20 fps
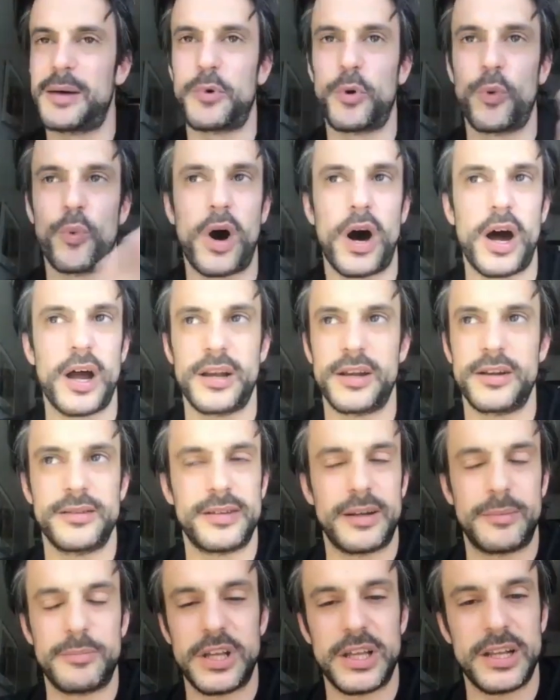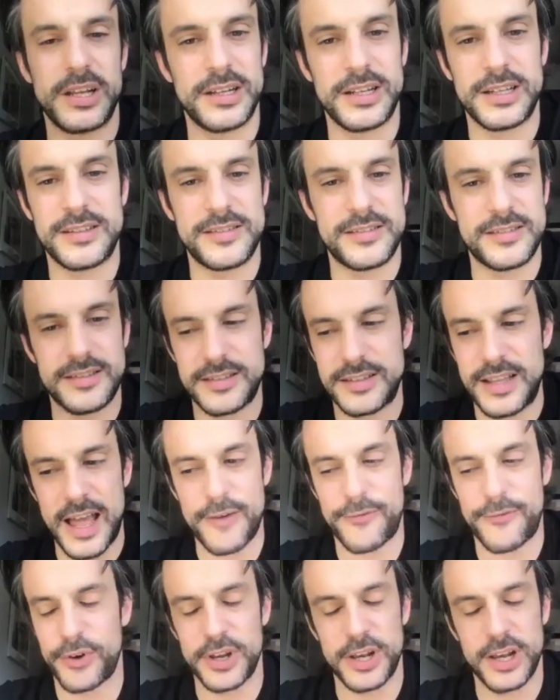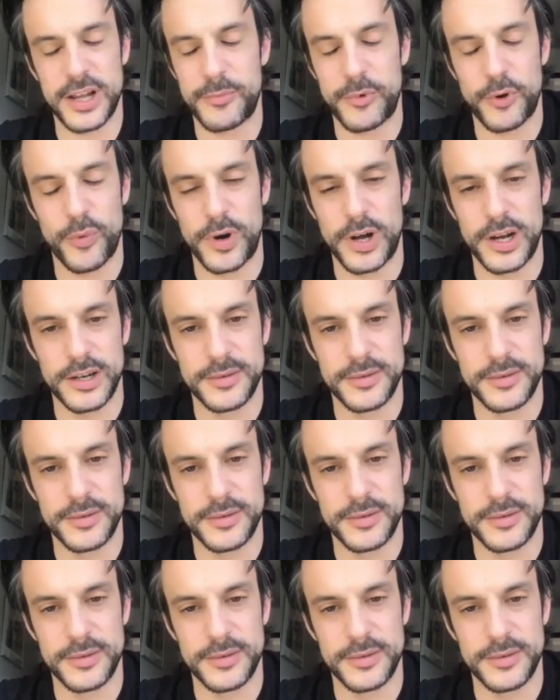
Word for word: one. I mean, it's definitely number one.